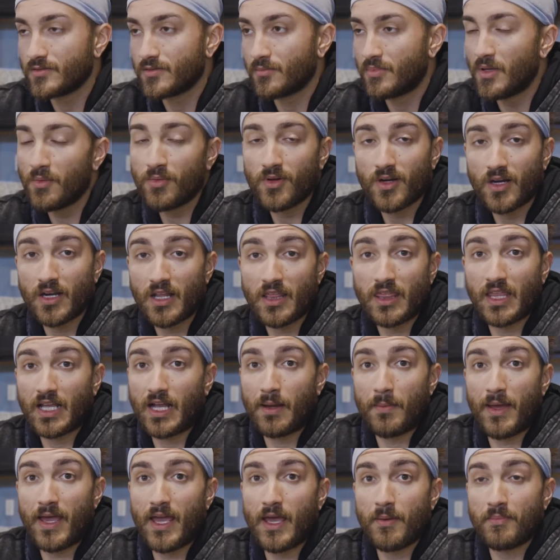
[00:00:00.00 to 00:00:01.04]
People are gonna think
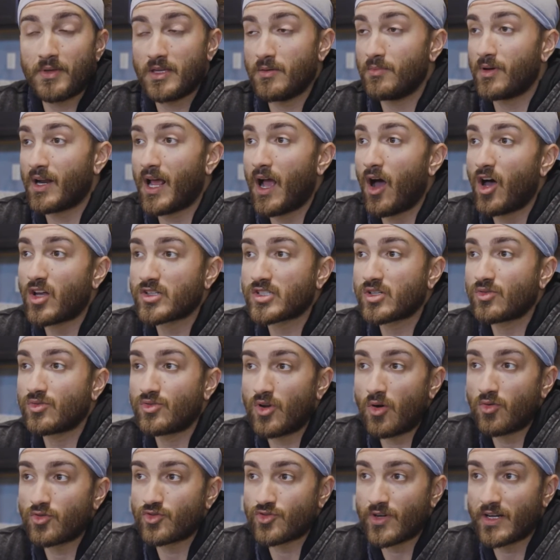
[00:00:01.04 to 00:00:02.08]
I'm a hippie, but I also
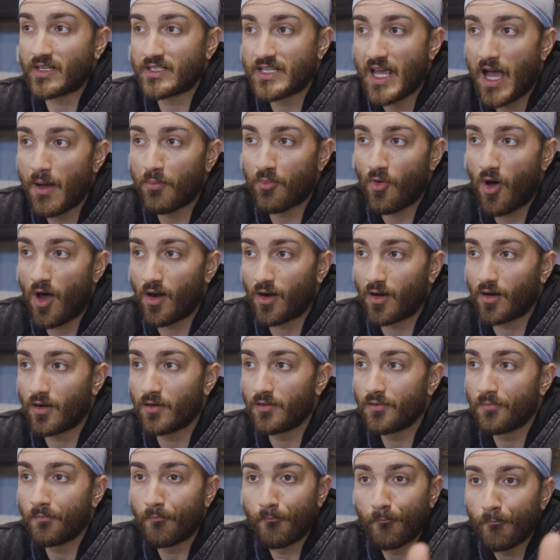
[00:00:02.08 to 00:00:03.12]
don't drink tap water
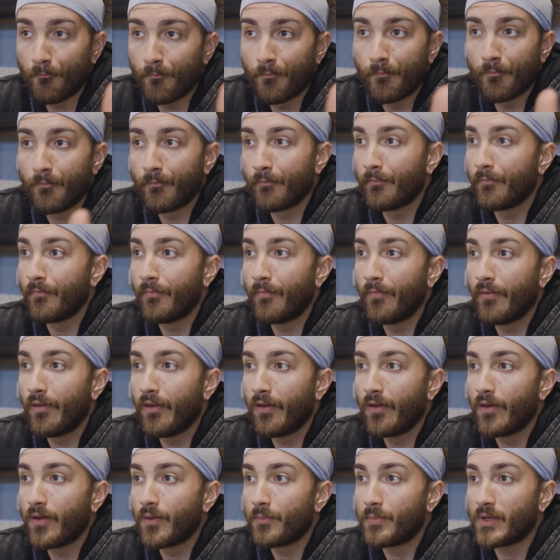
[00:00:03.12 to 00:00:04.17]

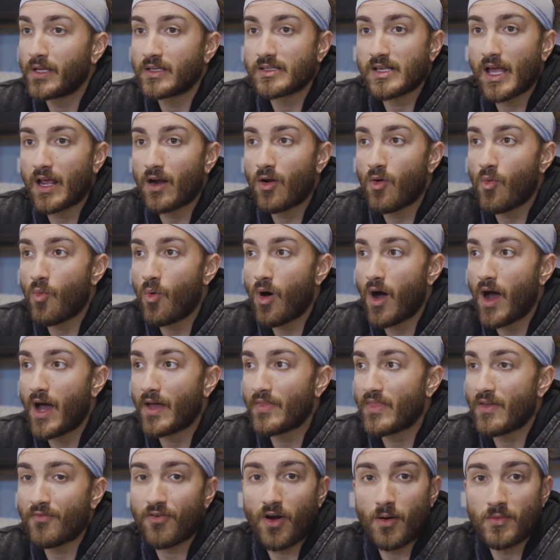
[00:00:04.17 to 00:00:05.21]
because I don't
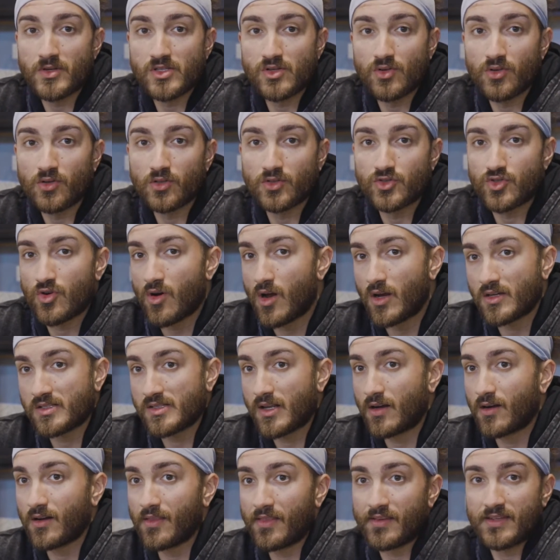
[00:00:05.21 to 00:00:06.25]
want the pharmaceutical drugs
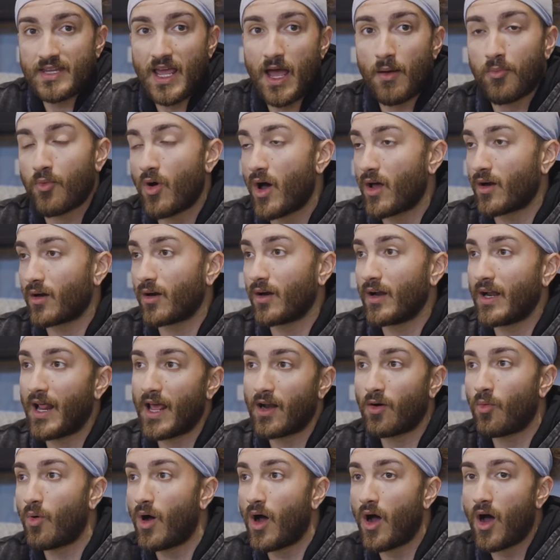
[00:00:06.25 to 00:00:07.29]
that are in the tap water, and
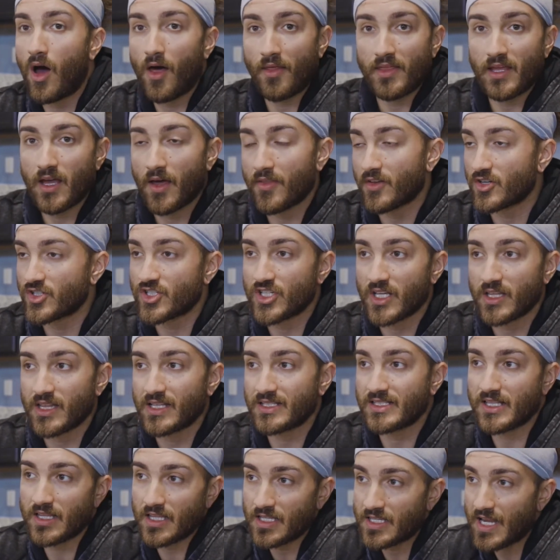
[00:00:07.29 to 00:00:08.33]
I don't want all the other shit
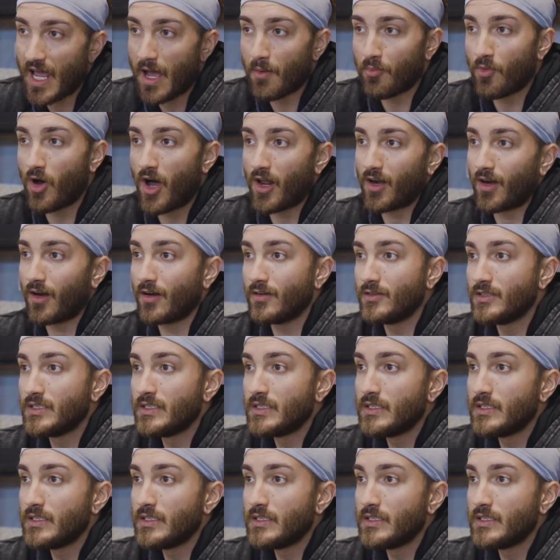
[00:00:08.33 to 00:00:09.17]
that's in the tap water.